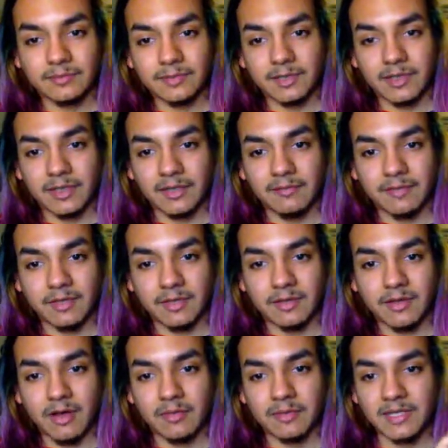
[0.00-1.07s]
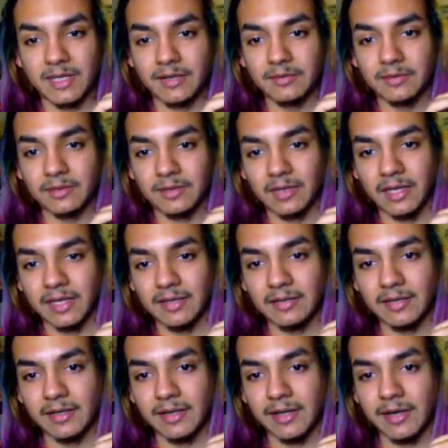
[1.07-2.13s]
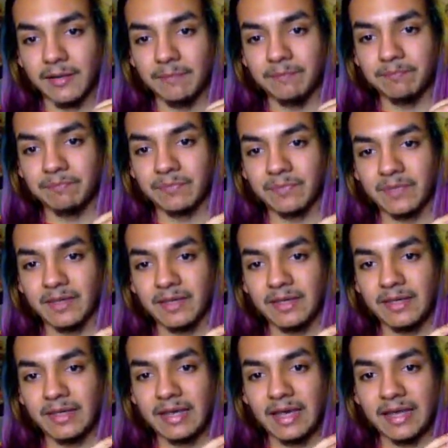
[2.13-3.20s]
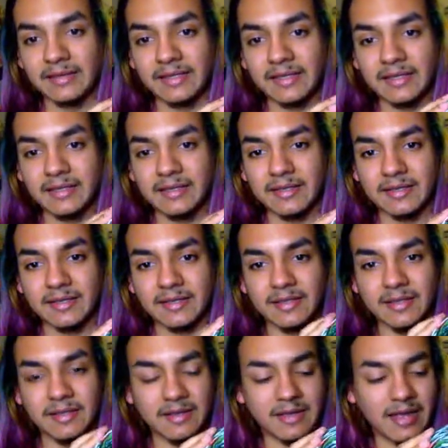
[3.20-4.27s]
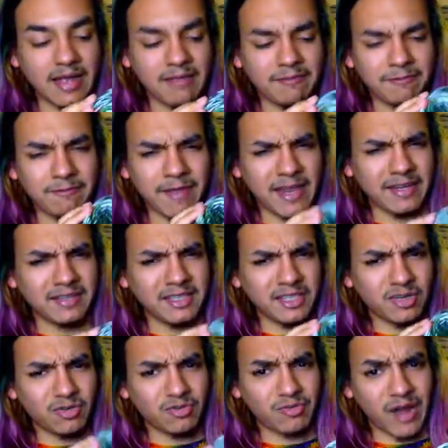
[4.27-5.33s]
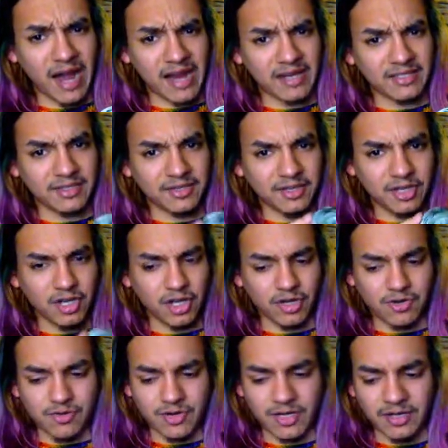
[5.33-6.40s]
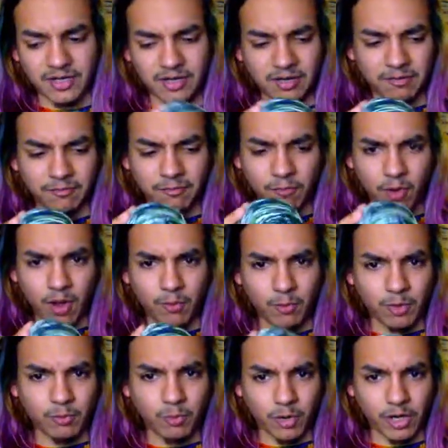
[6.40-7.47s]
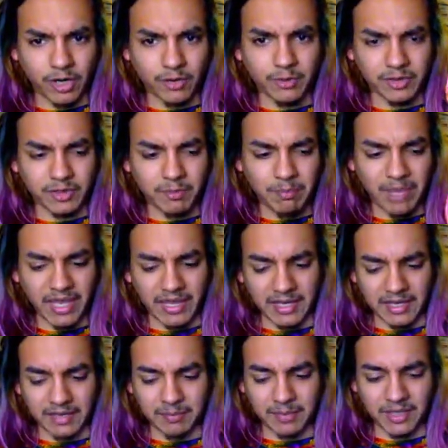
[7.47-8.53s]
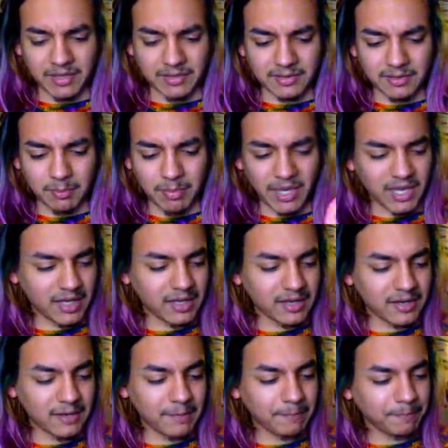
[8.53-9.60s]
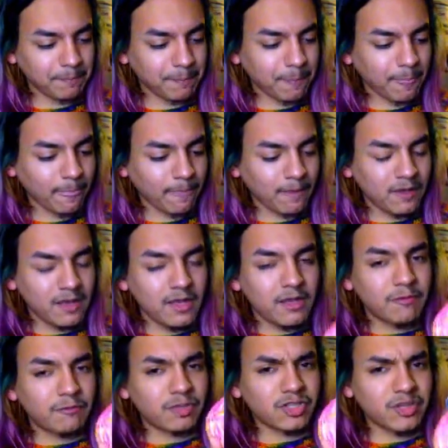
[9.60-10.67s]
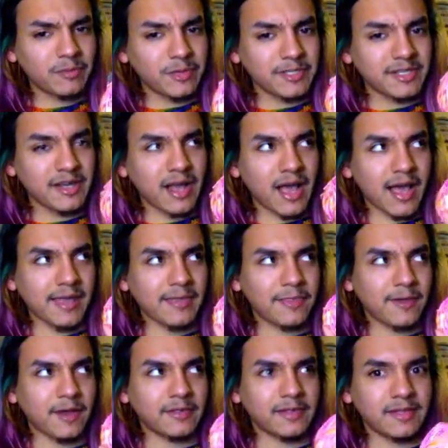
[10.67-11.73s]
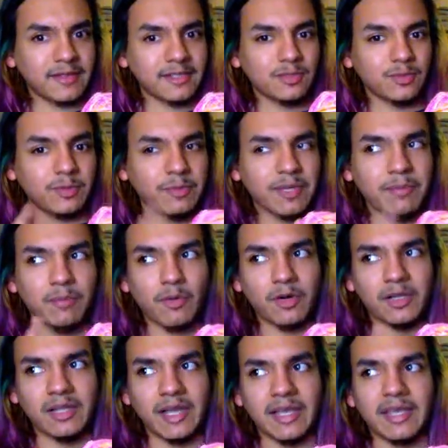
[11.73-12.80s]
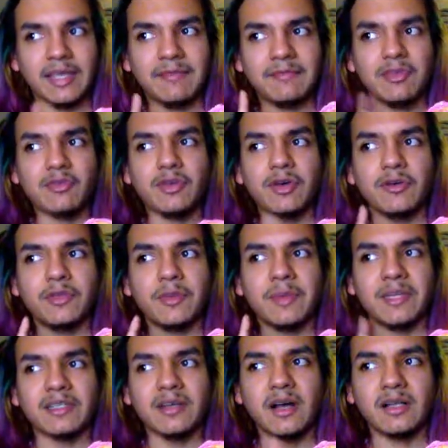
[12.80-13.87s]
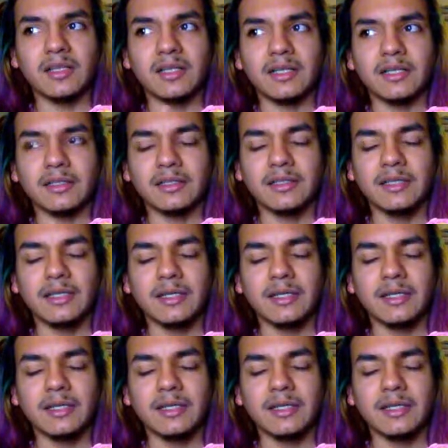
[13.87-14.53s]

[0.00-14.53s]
So like if it calms down the light, there you go. I think I finally cracked the code of what would work with the pink, because the pink, for some reason, I thought that this would be more like, if you know the mandala